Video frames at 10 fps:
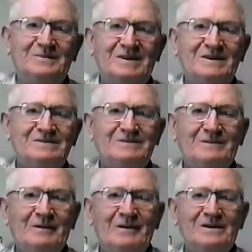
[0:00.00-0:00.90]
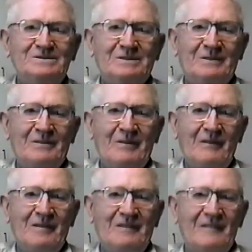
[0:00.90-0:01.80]
Are you going to,
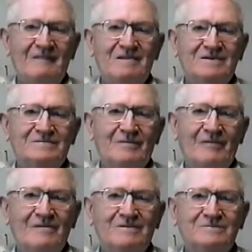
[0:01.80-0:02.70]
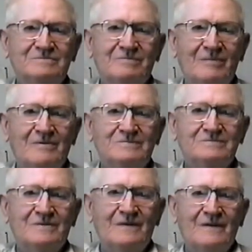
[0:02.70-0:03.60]
did I hear you say something about a
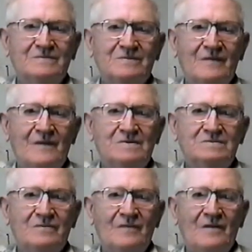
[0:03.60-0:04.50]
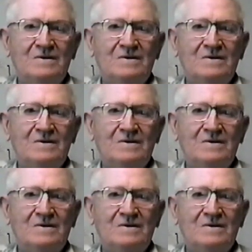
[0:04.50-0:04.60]
reunion of these?